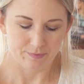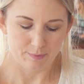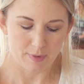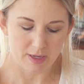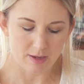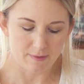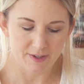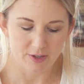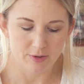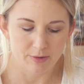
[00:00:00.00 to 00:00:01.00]
making
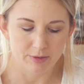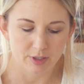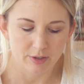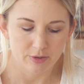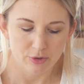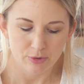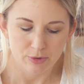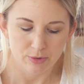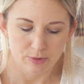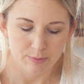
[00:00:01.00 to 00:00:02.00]
videos on
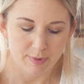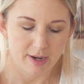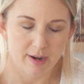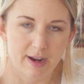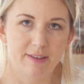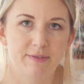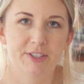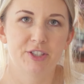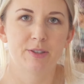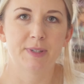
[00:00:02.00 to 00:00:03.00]
YouTube, I
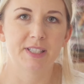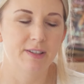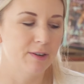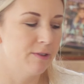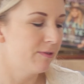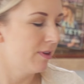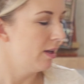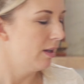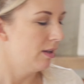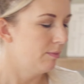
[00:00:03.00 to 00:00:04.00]
envisioned myself
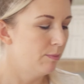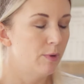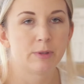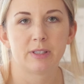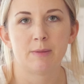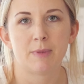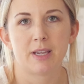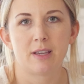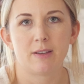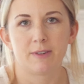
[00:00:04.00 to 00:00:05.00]
mostly
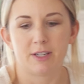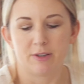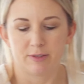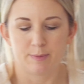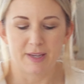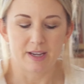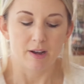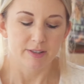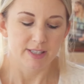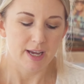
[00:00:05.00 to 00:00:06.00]
making videos being
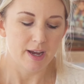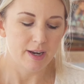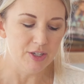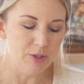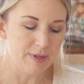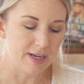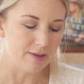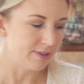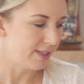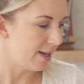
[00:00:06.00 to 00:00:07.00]
outside and doing
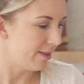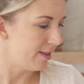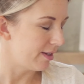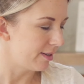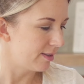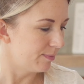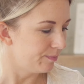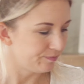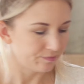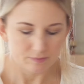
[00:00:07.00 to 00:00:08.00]
outside things.
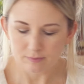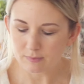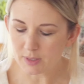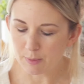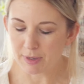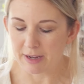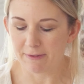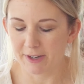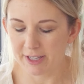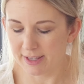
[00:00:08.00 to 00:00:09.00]
But I
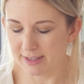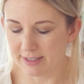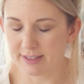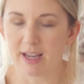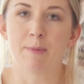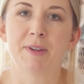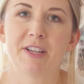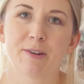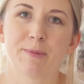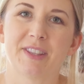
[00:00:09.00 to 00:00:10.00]
forget that this time of
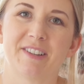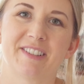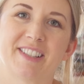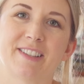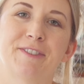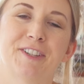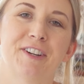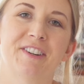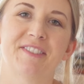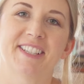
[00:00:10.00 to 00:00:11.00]
year, when there is stuff to
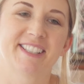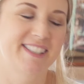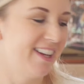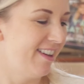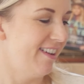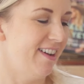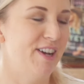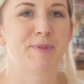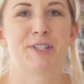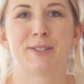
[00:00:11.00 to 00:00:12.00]
harvest, how
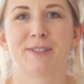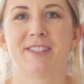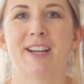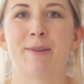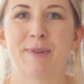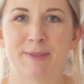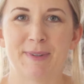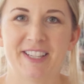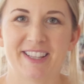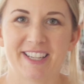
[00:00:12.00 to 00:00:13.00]
much time I
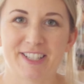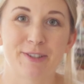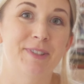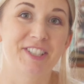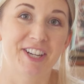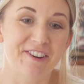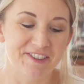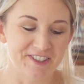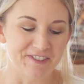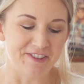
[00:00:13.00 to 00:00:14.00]
spend in the kitchen, which I
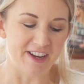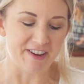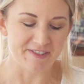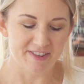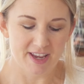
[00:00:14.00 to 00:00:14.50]
also love.